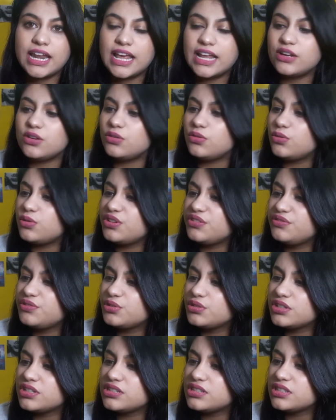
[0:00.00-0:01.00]
And I don't know if
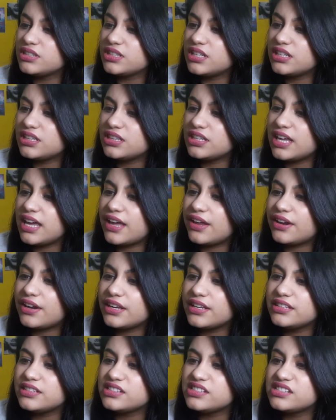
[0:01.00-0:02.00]
you can see, then there
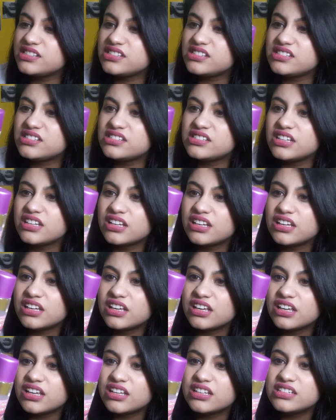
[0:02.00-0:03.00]
is
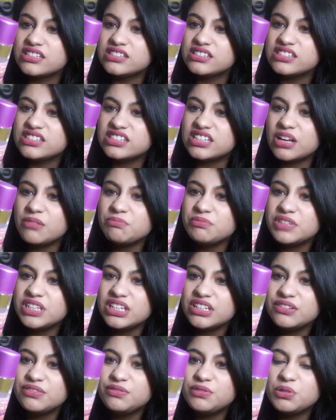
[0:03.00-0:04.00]

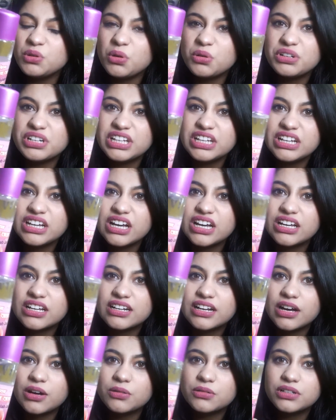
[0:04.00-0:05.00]
something floating
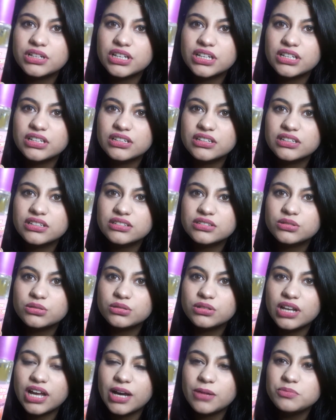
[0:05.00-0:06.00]
around in this
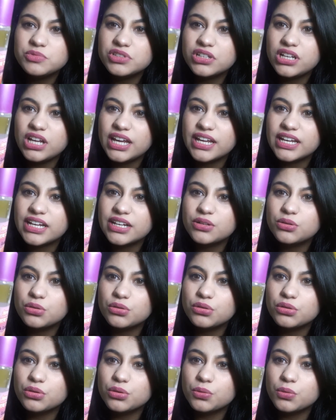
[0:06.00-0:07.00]
gulab gel and I
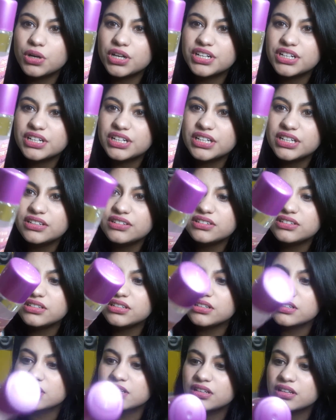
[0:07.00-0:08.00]
don't know what it is,
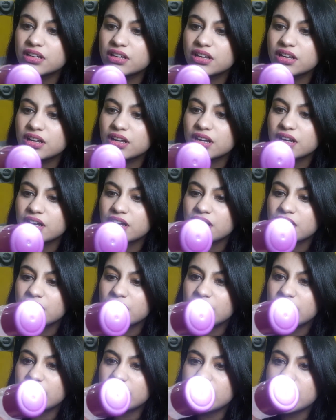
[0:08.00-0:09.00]

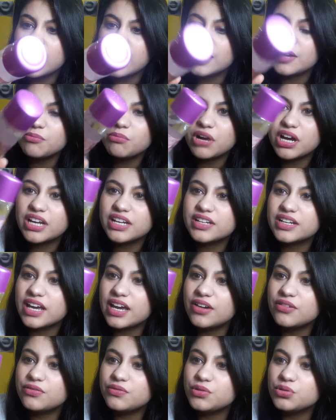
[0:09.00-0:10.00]
and I might
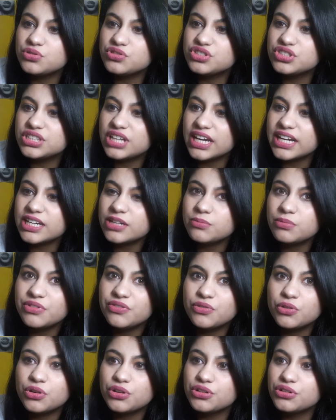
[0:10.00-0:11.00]
have to check it
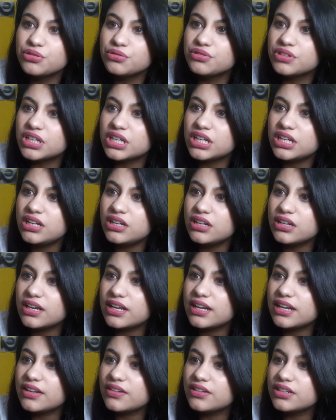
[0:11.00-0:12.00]
before using it,
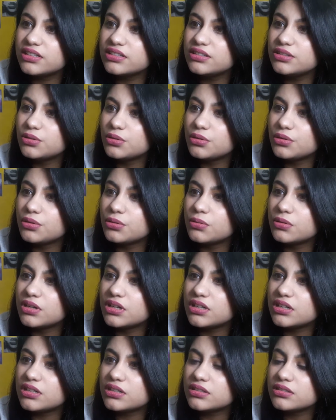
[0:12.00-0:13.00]
and I really don't know
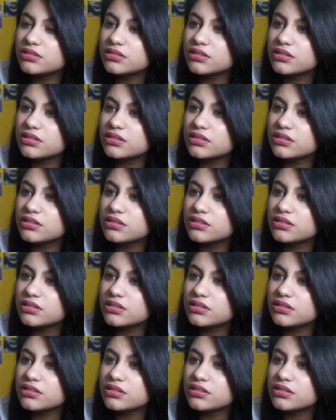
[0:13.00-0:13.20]
what it is.